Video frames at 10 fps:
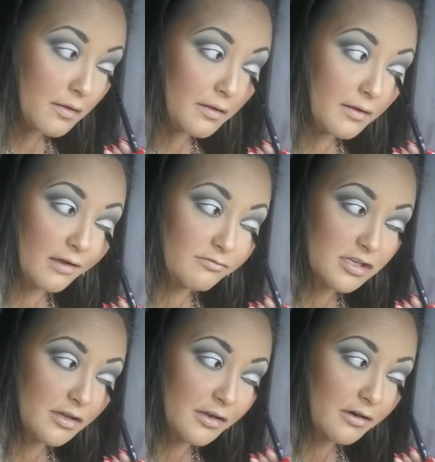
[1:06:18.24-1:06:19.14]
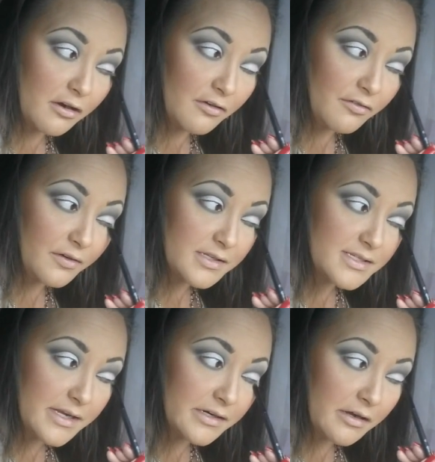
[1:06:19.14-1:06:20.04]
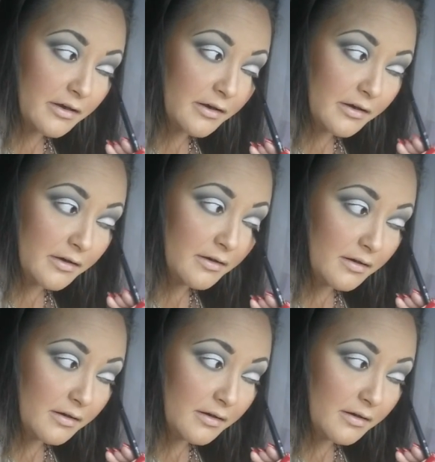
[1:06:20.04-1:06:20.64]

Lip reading: You're gonna have to tell your girlfriend to stand guard.